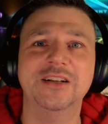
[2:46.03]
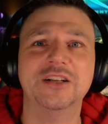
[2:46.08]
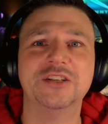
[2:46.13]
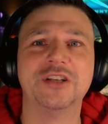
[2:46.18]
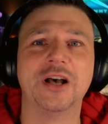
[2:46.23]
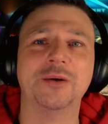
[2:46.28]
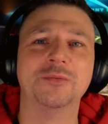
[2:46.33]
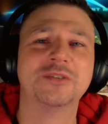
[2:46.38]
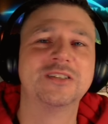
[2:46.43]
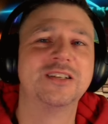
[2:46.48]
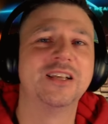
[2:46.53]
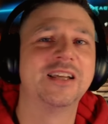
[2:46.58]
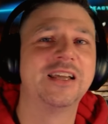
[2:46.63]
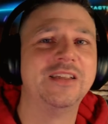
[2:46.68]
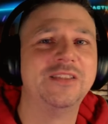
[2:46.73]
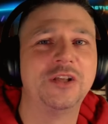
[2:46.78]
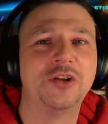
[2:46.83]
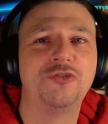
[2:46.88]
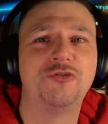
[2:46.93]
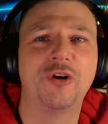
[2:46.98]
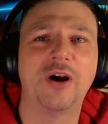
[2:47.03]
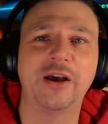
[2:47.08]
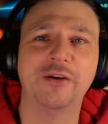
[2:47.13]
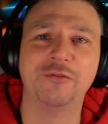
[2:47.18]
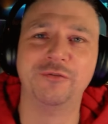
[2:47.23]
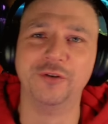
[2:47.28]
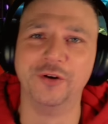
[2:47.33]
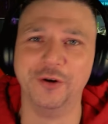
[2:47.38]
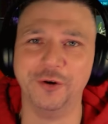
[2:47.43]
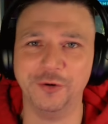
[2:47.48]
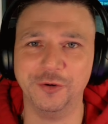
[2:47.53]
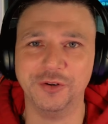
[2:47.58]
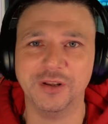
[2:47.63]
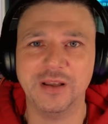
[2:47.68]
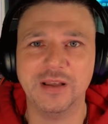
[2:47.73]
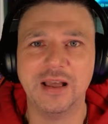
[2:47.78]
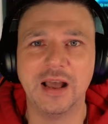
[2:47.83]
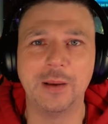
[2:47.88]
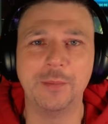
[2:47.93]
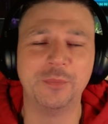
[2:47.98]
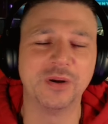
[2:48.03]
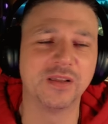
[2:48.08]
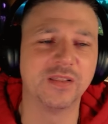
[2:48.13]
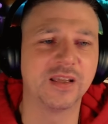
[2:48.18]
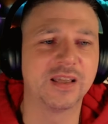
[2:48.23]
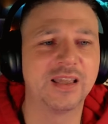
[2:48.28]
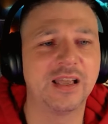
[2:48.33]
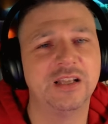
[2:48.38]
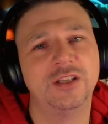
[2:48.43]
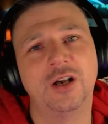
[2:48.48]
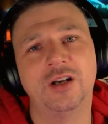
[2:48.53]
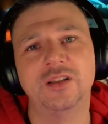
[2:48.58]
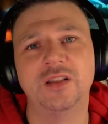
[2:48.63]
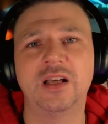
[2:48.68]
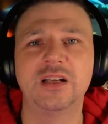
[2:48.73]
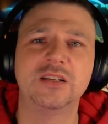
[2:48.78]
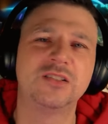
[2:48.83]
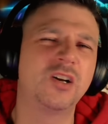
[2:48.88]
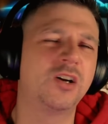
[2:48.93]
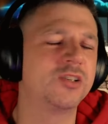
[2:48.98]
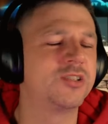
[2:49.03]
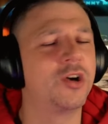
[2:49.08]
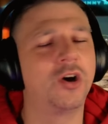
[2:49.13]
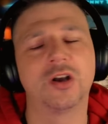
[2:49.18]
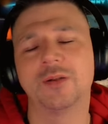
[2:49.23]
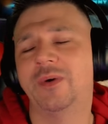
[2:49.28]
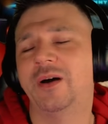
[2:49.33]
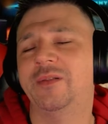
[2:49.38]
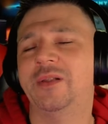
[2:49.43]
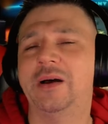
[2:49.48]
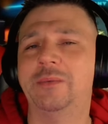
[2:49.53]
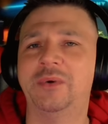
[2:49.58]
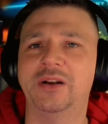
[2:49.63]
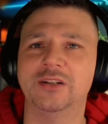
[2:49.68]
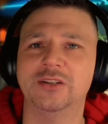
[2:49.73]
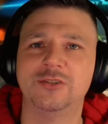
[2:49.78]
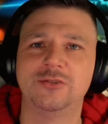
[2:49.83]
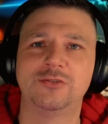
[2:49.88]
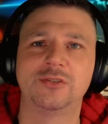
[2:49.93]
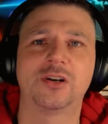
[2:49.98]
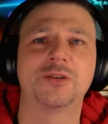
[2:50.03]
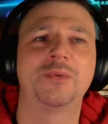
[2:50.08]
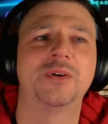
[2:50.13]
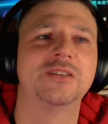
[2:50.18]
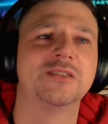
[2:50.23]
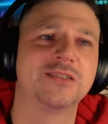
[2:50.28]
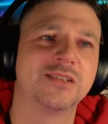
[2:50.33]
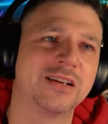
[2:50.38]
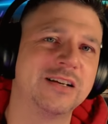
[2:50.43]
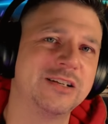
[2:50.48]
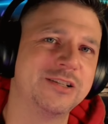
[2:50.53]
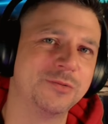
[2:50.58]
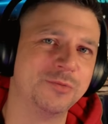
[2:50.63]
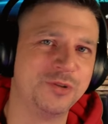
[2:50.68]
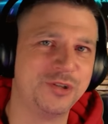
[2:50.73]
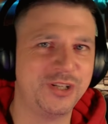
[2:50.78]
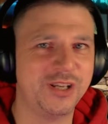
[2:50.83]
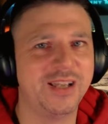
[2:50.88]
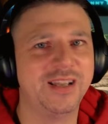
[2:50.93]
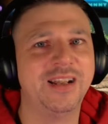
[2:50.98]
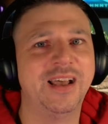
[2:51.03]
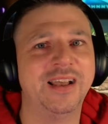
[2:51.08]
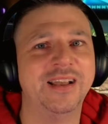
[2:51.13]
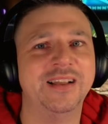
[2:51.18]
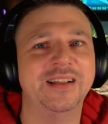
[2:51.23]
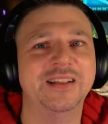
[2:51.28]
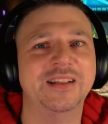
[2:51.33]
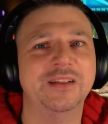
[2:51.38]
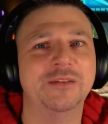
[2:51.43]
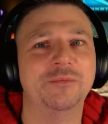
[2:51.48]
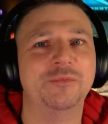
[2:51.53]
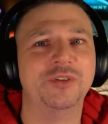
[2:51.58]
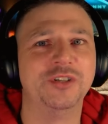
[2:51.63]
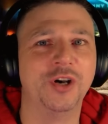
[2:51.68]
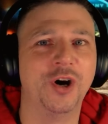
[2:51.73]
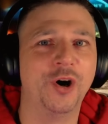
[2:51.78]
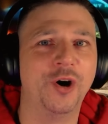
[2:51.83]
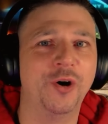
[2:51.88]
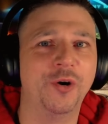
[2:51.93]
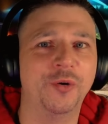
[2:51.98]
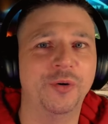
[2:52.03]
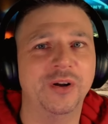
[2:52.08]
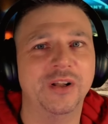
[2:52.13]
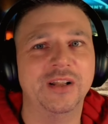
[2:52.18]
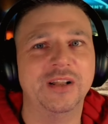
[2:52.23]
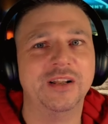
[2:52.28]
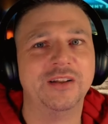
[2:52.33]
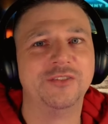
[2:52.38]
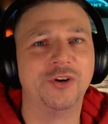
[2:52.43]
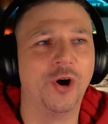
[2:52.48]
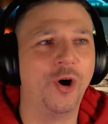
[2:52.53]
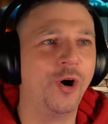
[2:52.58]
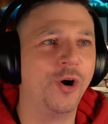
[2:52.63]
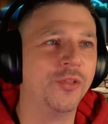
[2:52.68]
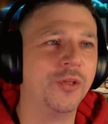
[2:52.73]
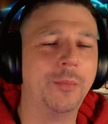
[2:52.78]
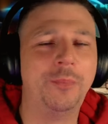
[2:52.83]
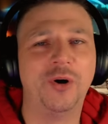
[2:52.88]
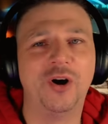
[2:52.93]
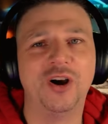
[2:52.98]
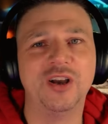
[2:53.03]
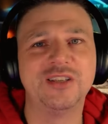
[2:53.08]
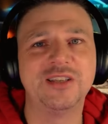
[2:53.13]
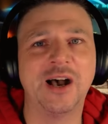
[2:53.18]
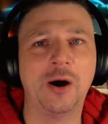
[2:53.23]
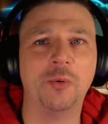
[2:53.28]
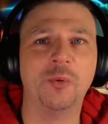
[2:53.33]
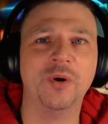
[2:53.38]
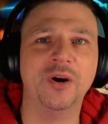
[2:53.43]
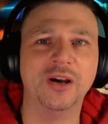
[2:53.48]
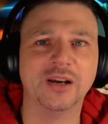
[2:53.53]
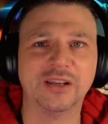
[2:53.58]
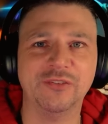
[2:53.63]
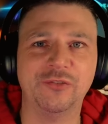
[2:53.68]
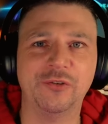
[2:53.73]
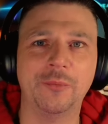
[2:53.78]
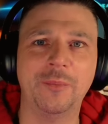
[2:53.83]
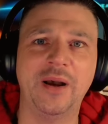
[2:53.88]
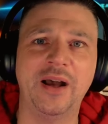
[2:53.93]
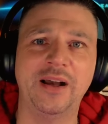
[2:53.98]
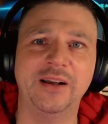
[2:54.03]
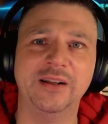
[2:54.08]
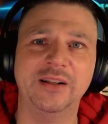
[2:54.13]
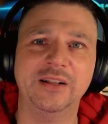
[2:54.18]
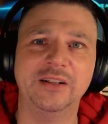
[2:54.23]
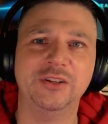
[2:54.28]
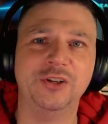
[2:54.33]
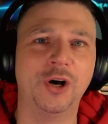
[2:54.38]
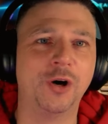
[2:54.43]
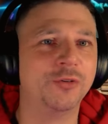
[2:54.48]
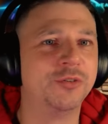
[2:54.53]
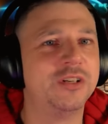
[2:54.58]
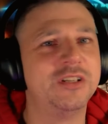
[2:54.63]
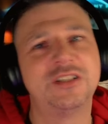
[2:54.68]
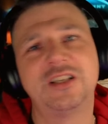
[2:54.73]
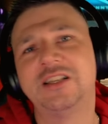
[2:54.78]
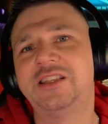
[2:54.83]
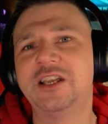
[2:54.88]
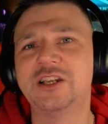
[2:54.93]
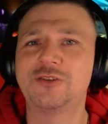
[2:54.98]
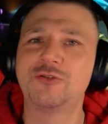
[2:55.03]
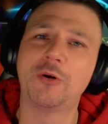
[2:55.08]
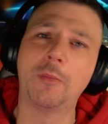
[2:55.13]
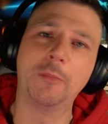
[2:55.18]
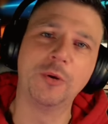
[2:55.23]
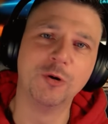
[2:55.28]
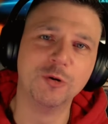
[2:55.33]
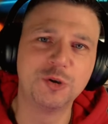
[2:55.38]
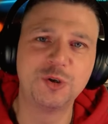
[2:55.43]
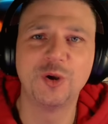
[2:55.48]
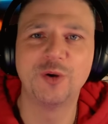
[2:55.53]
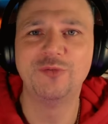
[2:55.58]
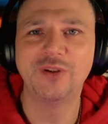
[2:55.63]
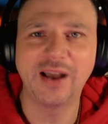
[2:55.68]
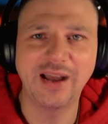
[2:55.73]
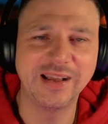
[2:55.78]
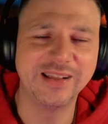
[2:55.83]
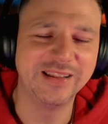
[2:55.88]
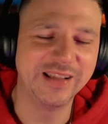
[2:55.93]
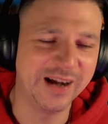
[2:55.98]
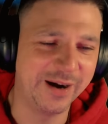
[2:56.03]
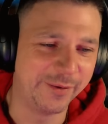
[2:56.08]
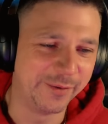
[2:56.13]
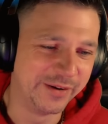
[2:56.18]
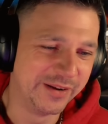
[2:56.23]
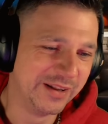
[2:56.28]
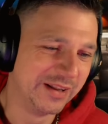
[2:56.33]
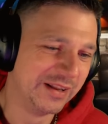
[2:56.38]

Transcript: So I'm slinging the dry food and bringing the cat. Yo, that, it's not talking about that, man. It's talking about slinging some shit in there. But yo, got all the boys out working for me. Yo, it's a distribution right now.